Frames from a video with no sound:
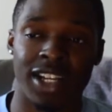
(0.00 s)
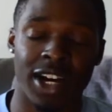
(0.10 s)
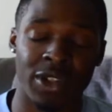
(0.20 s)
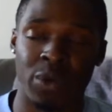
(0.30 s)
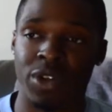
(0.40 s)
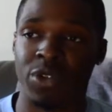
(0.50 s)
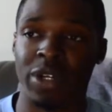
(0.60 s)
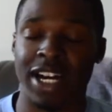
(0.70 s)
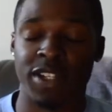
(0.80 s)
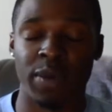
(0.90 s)
other words, you
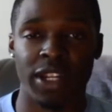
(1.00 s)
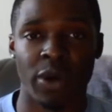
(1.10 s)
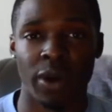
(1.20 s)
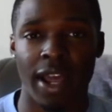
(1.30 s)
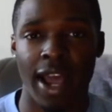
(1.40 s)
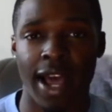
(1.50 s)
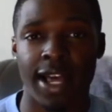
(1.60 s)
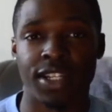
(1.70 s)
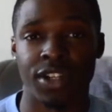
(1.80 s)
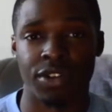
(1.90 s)
guys may know it
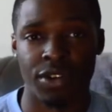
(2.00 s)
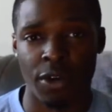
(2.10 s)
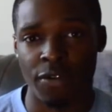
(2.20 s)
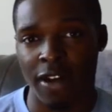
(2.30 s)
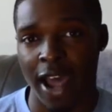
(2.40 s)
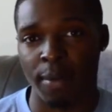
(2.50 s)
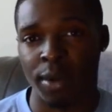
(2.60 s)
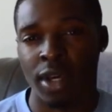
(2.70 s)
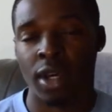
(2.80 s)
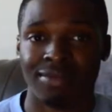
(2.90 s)
as Nofap.
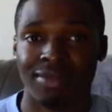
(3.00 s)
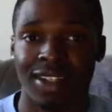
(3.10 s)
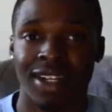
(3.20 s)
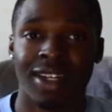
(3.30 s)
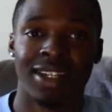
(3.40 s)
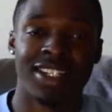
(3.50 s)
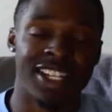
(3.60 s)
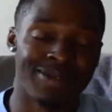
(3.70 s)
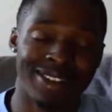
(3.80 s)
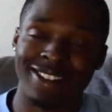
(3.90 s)

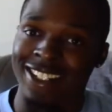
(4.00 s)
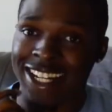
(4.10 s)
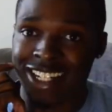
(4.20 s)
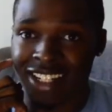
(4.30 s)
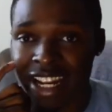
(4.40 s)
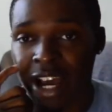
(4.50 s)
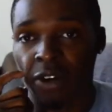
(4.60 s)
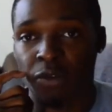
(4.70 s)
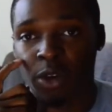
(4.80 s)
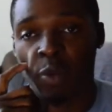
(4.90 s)
Semen retention,
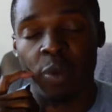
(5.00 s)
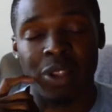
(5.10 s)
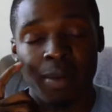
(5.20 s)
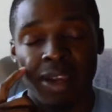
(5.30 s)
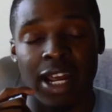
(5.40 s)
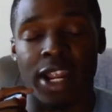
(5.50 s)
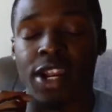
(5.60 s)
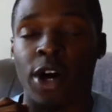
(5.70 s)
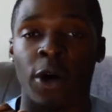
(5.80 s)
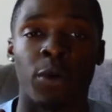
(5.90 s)
now, for the people that may not
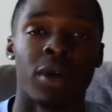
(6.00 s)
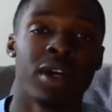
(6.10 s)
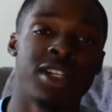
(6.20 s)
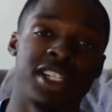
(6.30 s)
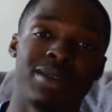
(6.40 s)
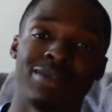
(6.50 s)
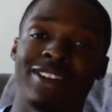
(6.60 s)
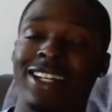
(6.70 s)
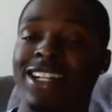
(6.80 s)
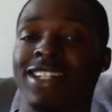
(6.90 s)
know, semen
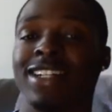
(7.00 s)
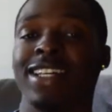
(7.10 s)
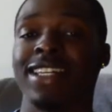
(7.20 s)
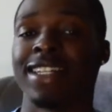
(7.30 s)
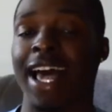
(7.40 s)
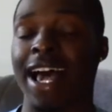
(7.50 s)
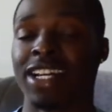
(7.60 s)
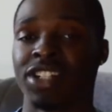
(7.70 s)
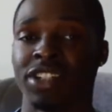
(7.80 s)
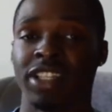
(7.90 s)
retention is
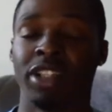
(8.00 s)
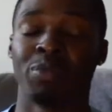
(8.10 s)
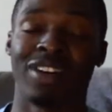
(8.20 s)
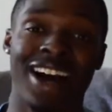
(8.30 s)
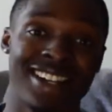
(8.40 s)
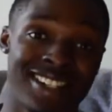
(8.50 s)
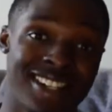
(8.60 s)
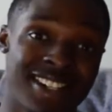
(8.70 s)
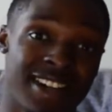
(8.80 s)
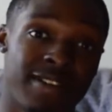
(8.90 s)
actually the
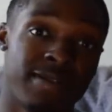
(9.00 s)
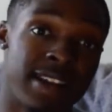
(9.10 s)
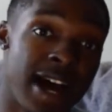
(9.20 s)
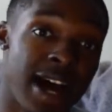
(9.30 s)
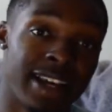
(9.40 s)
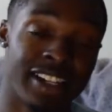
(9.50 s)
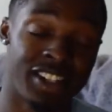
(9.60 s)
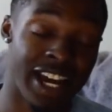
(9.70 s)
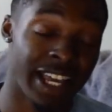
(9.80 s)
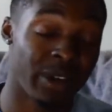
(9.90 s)
process of not
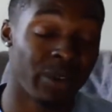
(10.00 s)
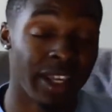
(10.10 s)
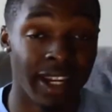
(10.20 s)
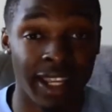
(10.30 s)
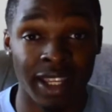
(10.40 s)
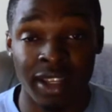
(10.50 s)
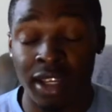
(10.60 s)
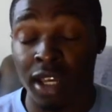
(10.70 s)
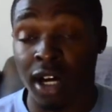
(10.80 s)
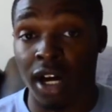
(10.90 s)
ejaculating
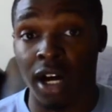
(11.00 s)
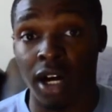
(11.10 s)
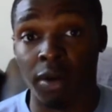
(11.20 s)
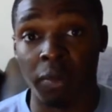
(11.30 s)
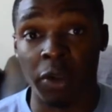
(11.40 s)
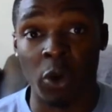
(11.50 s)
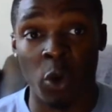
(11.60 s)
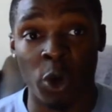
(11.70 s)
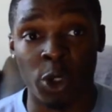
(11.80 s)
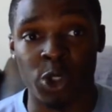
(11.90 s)
in
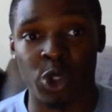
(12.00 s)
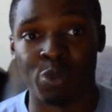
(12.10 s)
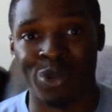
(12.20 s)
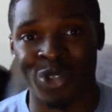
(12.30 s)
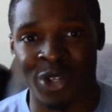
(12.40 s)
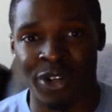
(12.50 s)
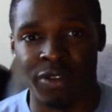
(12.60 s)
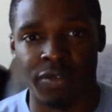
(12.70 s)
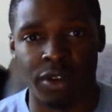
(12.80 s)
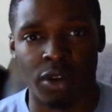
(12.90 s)
order to
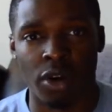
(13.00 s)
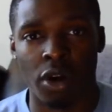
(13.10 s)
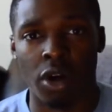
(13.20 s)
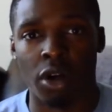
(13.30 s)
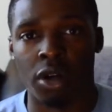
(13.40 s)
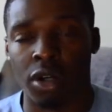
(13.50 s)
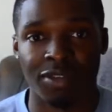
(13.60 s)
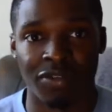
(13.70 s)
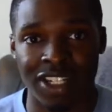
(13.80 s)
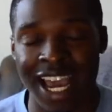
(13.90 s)
preserve your
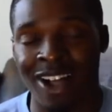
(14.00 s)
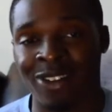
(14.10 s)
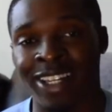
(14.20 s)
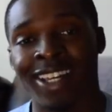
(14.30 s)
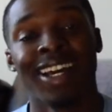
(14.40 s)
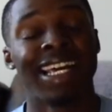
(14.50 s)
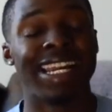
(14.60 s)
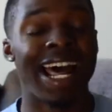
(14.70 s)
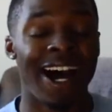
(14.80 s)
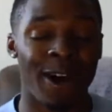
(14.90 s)
vitality.
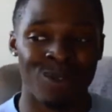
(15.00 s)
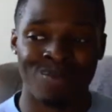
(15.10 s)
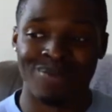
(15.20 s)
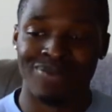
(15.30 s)
Now,